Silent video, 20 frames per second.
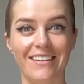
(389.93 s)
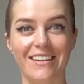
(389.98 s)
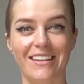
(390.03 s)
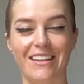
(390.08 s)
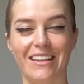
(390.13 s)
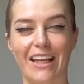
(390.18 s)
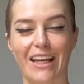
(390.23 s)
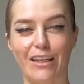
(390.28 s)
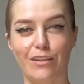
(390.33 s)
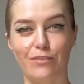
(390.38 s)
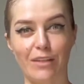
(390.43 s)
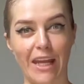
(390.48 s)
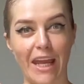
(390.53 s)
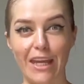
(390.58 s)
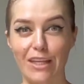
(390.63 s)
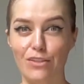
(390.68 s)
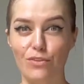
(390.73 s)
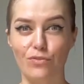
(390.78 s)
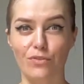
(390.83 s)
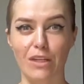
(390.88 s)
like
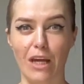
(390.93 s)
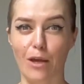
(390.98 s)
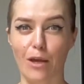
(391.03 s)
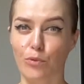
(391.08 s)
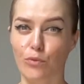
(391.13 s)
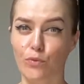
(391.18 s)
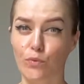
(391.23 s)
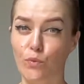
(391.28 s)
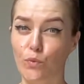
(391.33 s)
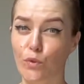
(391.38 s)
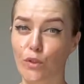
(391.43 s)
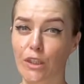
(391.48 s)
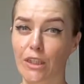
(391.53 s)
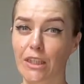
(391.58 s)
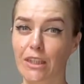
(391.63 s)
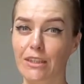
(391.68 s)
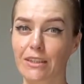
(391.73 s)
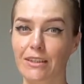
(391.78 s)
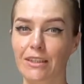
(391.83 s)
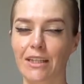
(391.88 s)
creative type of
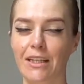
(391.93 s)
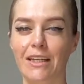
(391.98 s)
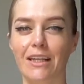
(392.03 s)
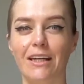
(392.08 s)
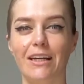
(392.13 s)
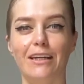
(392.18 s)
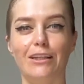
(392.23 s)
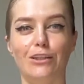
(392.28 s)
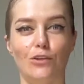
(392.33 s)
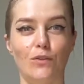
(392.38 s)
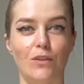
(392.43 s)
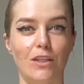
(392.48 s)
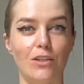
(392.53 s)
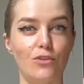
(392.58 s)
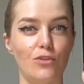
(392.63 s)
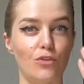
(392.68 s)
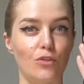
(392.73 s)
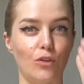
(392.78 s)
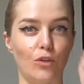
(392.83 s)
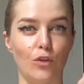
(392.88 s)
work, you need
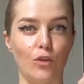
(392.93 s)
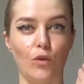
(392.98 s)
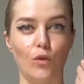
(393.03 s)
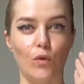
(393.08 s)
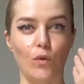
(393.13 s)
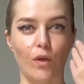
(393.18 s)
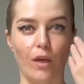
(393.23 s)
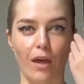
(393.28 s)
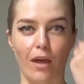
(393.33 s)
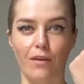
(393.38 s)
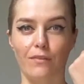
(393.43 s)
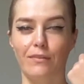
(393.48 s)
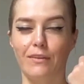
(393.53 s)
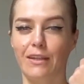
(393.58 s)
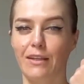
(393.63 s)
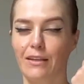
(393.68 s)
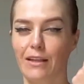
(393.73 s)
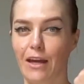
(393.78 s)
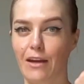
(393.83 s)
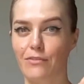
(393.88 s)
to have
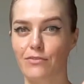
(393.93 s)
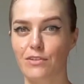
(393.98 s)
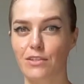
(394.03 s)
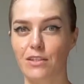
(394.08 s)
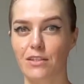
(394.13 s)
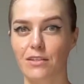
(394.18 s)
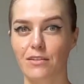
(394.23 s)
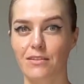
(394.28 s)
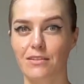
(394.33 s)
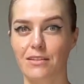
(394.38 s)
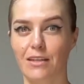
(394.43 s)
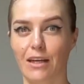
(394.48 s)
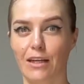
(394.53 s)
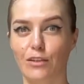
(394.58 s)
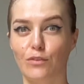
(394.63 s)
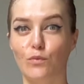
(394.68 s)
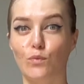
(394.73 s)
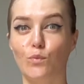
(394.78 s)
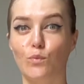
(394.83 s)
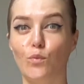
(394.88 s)
the left side
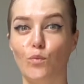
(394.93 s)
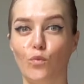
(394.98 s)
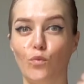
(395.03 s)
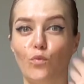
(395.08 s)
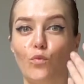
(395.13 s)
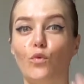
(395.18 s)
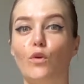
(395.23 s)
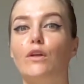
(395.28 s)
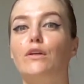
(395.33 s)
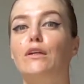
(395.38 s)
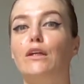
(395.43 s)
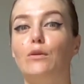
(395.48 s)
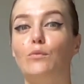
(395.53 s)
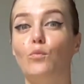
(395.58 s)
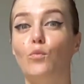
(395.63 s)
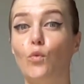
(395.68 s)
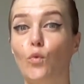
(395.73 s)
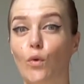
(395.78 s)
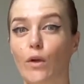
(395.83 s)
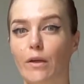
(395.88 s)
working
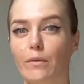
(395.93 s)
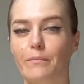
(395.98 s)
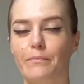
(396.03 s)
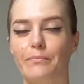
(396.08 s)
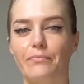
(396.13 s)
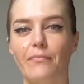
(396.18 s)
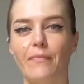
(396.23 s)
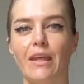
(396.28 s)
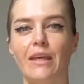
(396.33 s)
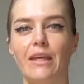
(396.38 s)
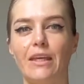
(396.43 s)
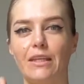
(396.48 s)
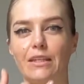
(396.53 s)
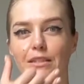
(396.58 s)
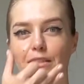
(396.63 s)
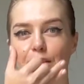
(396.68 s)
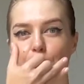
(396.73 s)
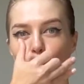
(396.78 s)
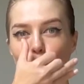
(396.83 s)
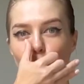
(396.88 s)
more.
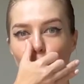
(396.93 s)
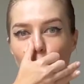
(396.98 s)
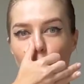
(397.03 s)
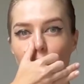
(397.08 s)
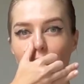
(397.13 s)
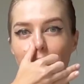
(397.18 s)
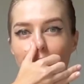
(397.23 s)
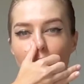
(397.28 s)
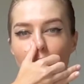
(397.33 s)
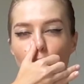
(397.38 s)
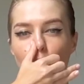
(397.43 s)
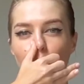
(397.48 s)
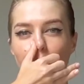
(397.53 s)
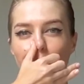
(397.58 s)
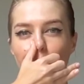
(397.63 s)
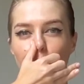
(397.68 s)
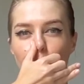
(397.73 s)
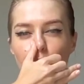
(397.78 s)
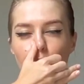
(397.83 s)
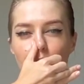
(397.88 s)
So right now we're
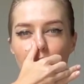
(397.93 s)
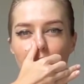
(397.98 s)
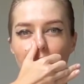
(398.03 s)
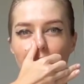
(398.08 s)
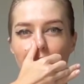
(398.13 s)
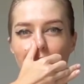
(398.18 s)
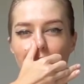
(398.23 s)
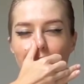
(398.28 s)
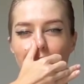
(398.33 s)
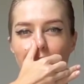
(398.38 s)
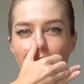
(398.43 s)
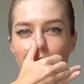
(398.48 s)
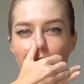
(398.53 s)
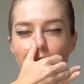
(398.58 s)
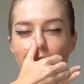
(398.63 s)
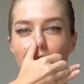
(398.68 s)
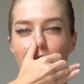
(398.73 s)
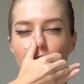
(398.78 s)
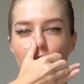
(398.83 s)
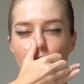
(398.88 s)
closing the
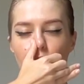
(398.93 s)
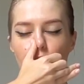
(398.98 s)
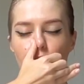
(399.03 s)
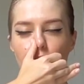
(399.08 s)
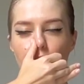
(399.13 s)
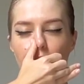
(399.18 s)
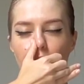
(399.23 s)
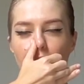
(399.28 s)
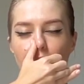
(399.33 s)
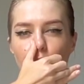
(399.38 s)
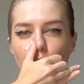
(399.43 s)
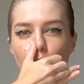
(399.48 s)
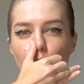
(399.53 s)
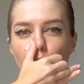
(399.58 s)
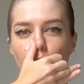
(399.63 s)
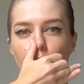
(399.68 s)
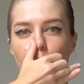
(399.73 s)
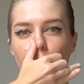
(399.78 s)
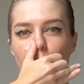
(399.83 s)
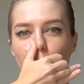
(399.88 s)
right nostril, and we
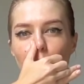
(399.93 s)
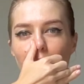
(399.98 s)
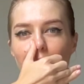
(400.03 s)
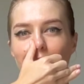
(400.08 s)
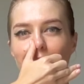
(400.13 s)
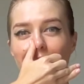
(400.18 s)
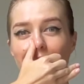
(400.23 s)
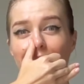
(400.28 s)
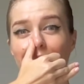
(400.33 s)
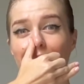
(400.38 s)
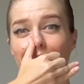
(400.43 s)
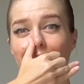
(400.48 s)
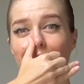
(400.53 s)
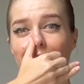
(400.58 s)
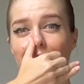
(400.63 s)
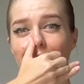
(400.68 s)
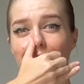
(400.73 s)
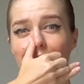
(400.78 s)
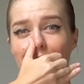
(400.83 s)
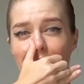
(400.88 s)
will be making
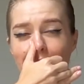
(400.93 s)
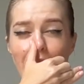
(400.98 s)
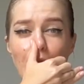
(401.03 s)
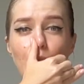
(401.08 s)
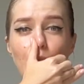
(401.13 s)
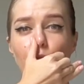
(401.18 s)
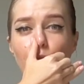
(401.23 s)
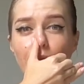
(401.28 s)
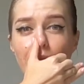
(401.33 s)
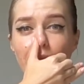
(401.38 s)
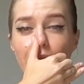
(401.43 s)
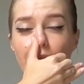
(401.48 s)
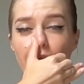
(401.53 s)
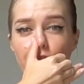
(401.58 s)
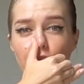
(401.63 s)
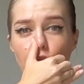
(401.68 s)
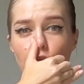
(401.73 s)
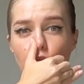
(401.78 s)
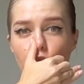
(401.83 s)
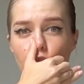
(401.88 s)
the same with the
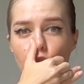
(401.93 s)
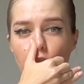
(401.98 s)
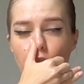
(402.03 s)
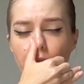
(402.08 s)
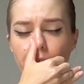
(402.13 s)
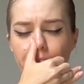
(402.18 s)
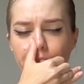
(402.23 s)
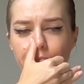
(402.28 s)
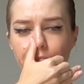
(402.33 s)
left nostril.